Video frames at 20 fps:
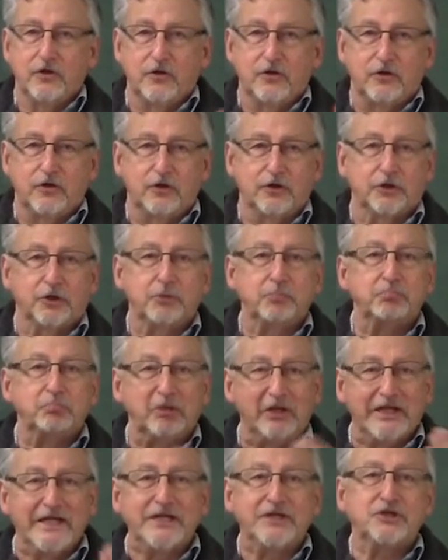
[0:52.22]
are
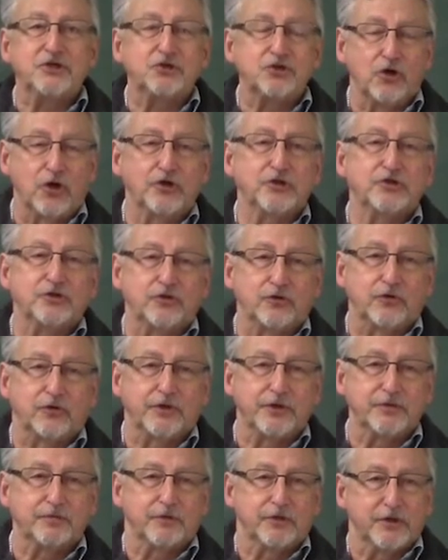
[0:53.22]
complete short
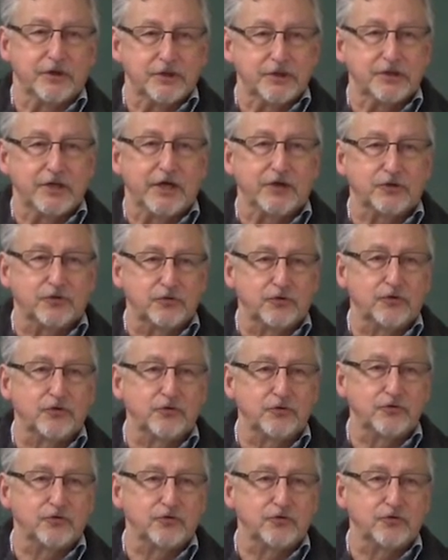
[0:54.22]
stories with a central